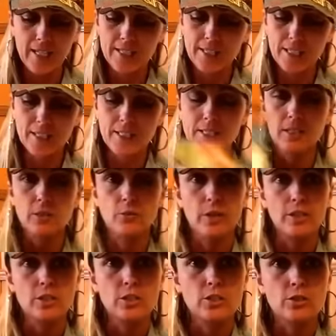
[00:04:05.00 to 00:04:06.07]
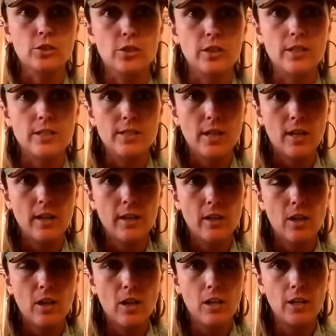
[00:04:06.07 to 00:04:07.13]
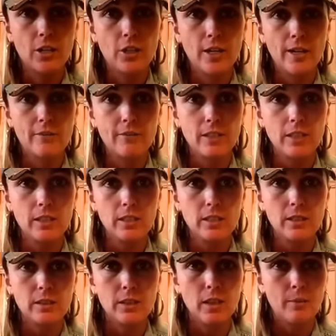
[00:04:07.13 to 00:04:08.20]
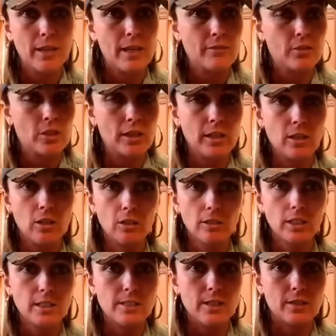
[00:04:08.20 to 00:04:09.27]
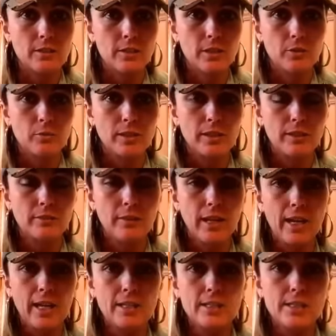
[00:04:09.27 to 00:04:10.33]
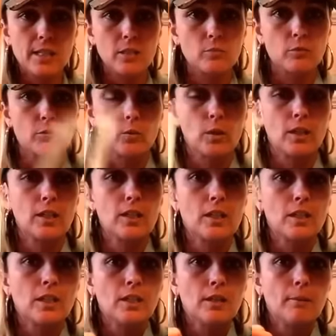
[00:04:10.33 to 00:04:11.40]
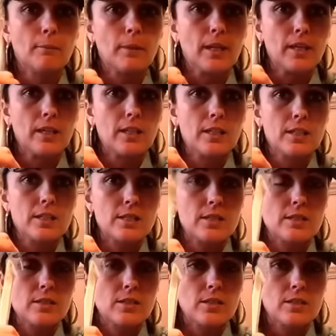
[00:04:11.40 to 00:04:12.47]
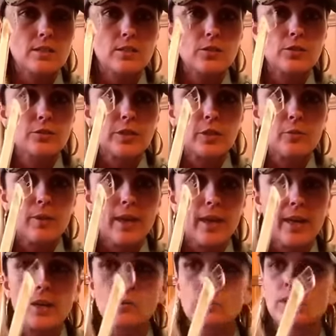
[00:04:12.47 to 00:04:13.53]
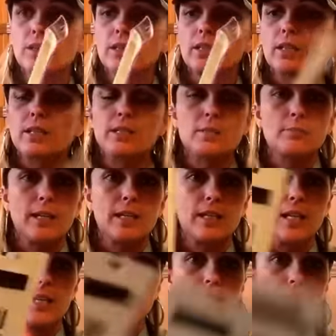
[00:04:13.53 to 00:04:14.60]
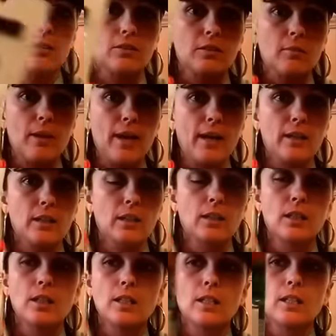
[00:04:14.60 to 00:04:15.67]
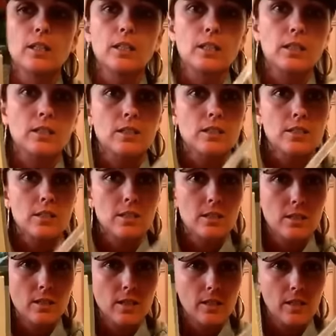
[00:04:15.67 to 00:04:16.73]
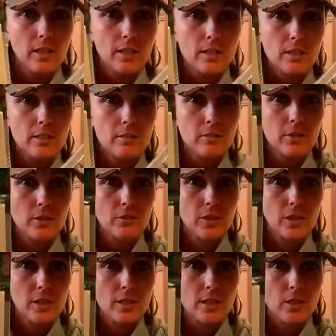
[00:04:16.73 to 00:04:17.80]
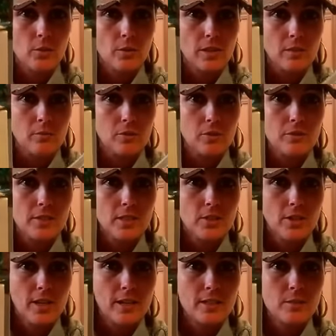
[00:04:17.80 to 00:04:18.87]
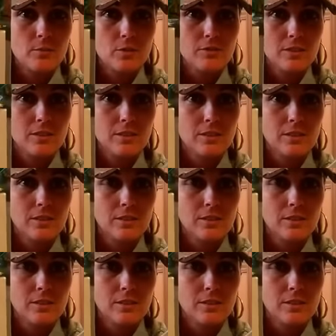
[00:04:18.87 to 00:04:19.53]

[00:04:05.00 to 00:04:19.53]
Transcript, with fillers: I've seen this at the register and it's kind of like a holographic. Y'all might have already hauled these. I don't know, but I hadn't seen them before. But it's just a little notepad with, and it's magnetic on the back. And it's, I can't, I don't know if you can tell. Where they move, see their eyes moving?